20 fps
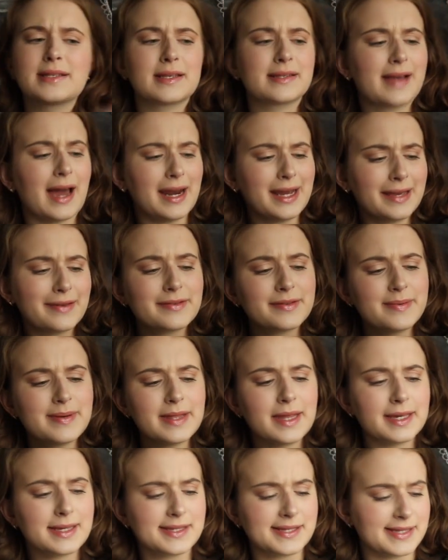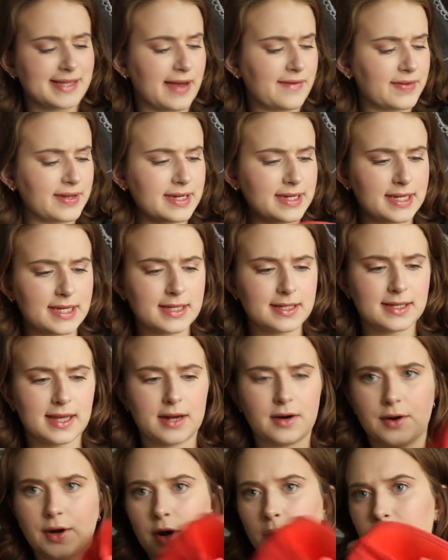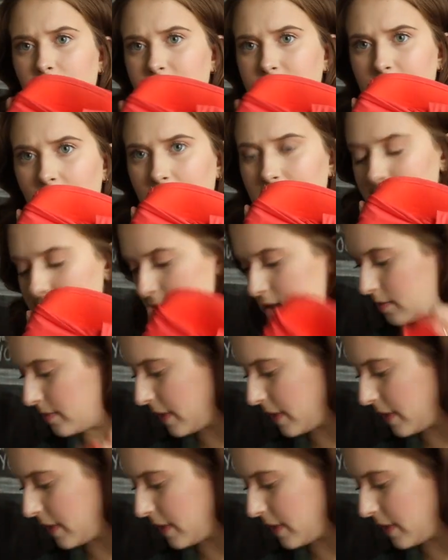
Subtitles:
This kind of gives me like 70s, I don't know, and it ties in the